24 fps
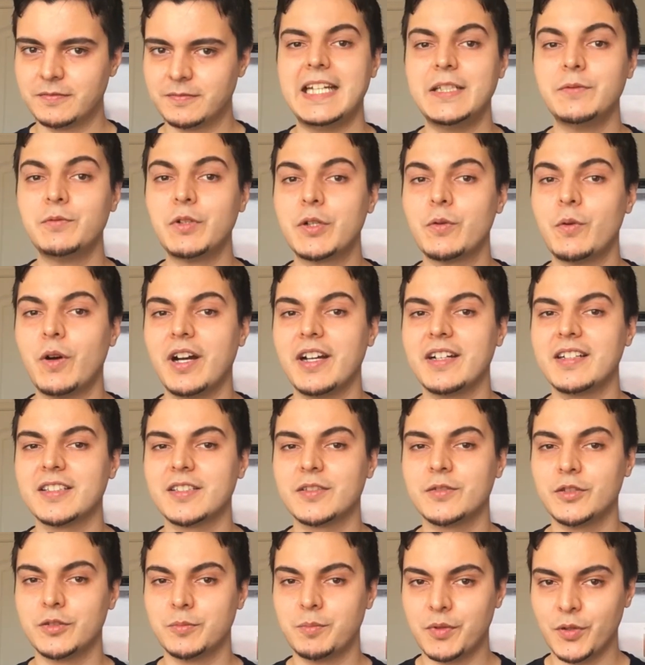It
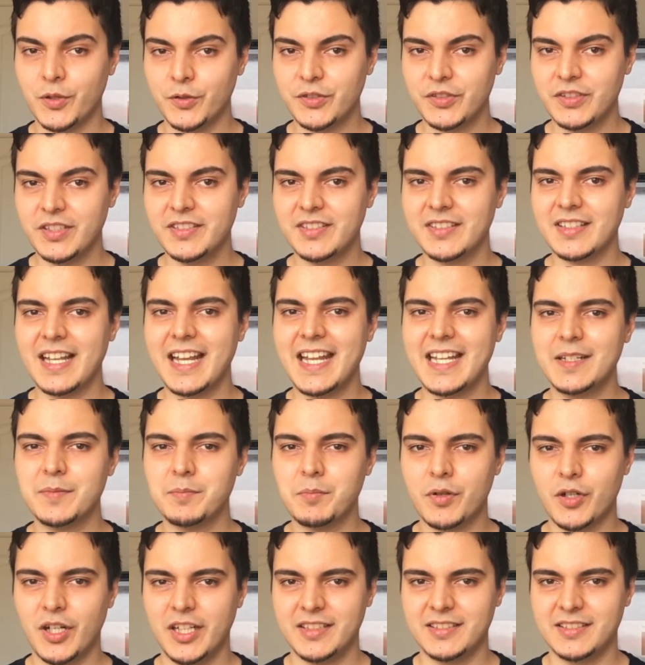requires good process
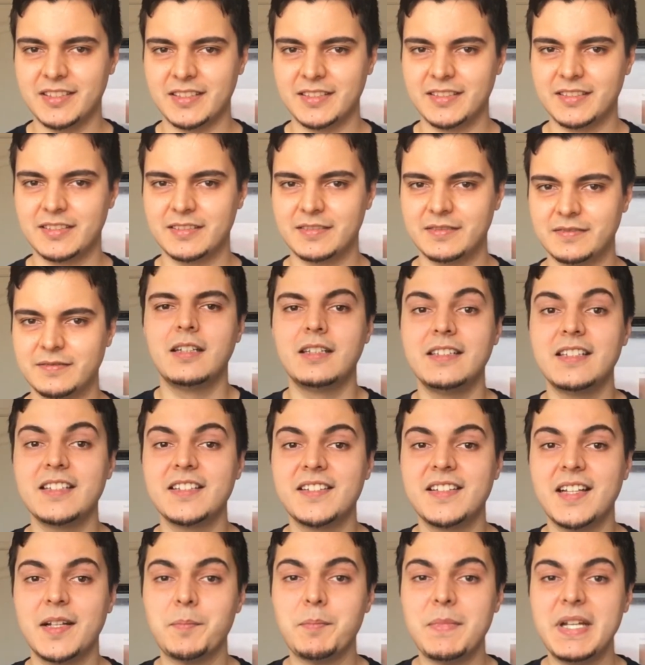and practice.
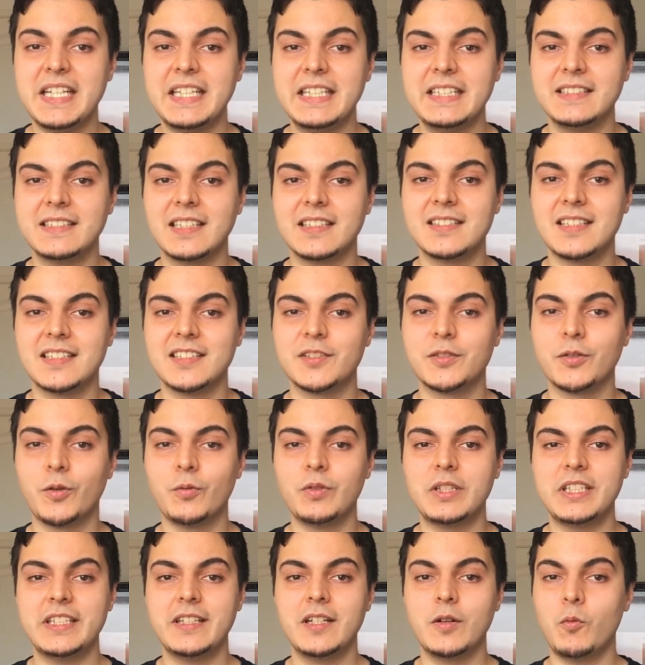Does that mean that there's
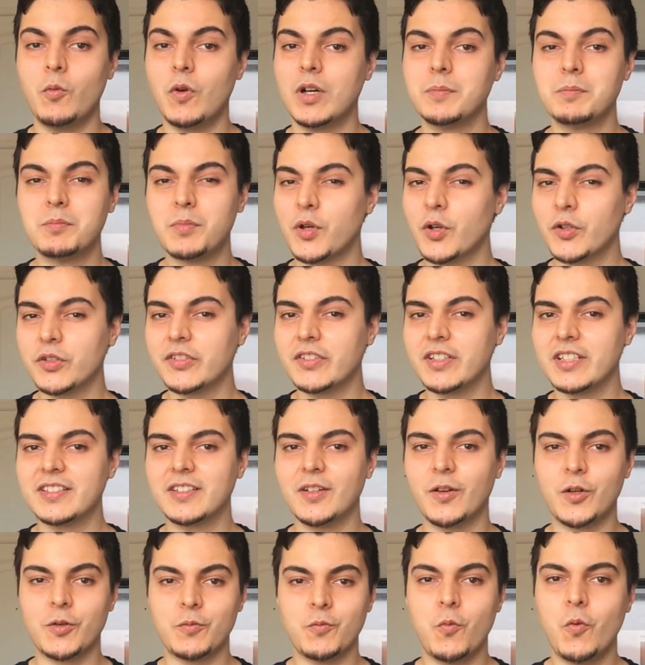only one process
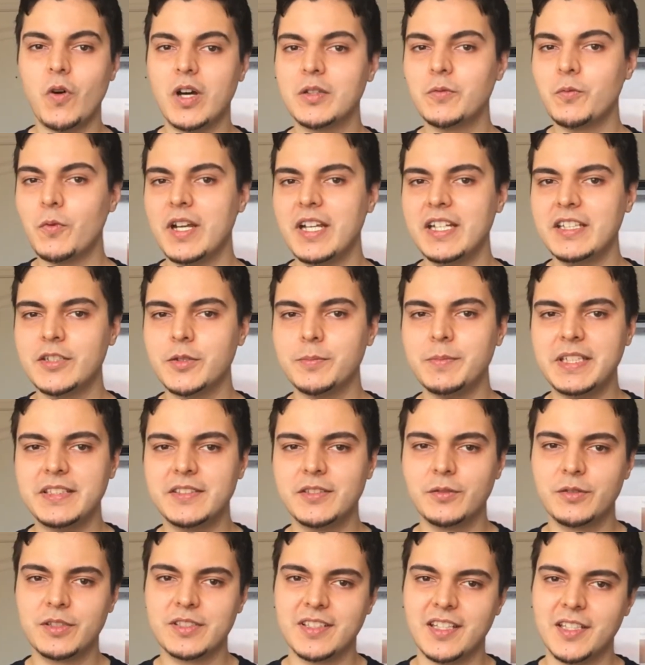or one way to be
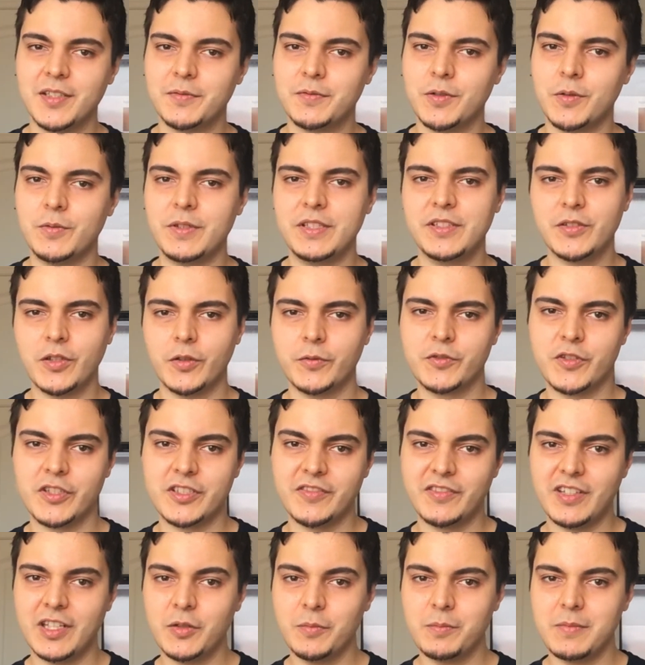successful in software
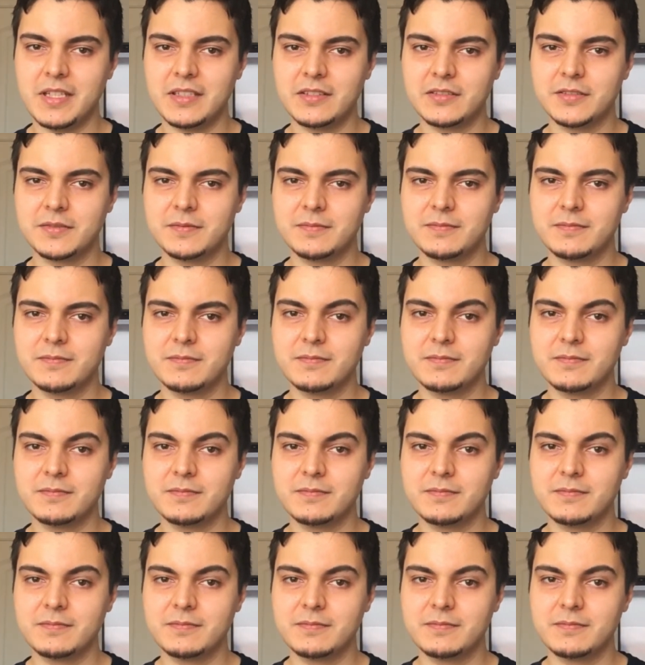development?